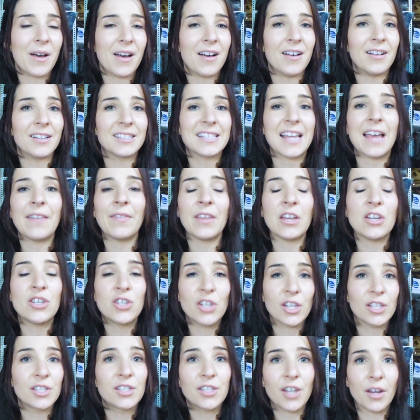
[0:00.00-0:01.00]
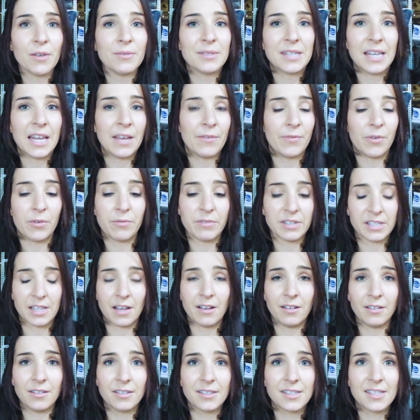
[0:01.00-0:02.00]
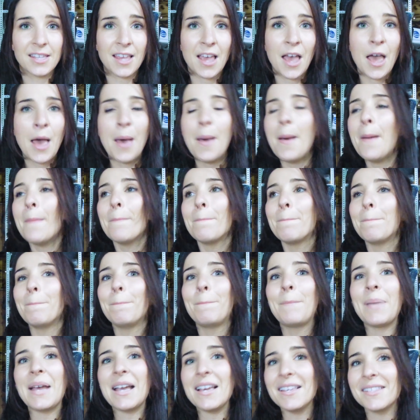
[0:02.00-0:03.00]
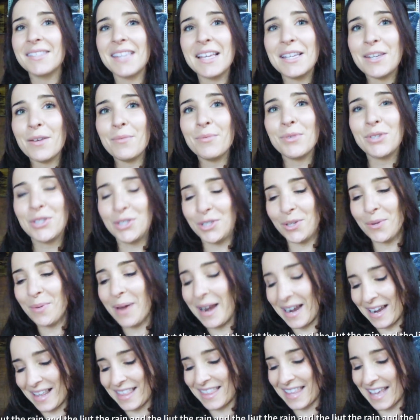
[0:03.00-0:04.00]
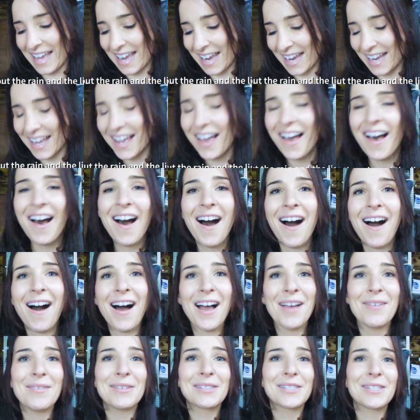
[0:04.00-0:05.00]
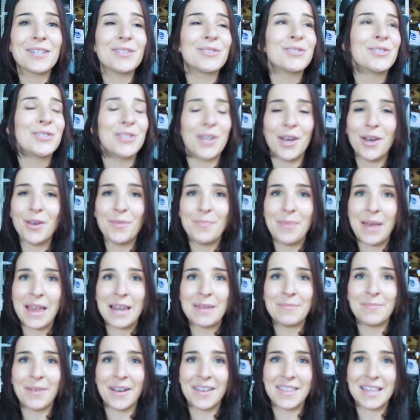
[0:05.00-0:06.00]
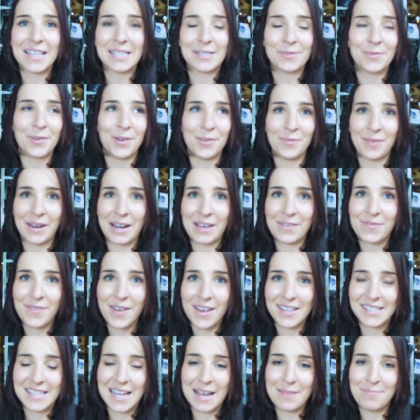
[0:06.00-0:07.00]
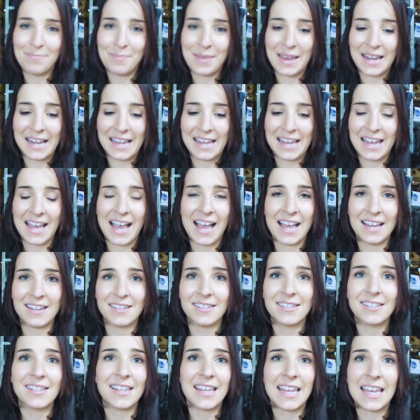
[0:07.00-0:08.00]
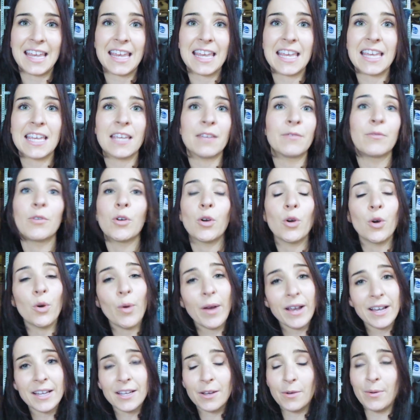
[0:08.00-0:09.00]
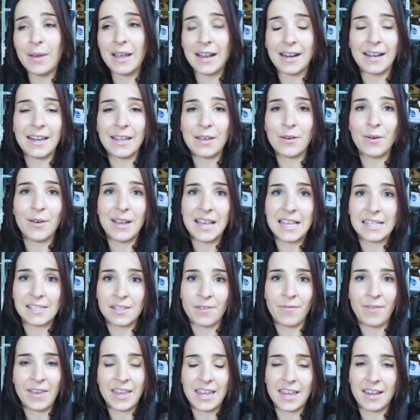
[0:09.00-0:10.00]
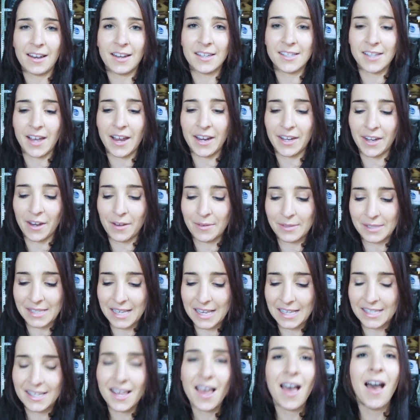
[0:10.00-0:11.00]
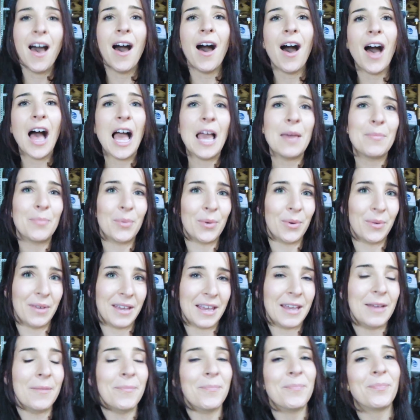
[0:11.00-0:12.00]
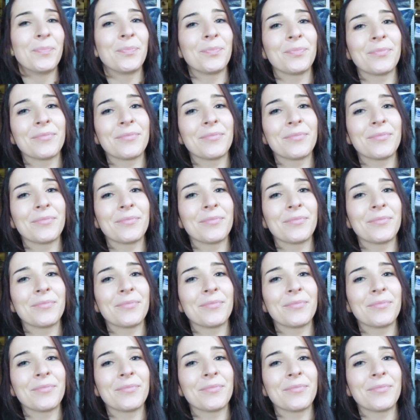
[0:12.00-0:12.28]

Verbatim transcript: world and they just don't deliver results because they don't do anything. I was so bitten by this one when I first had Billy and he quite quickly got his navicular diagnosis. I bought him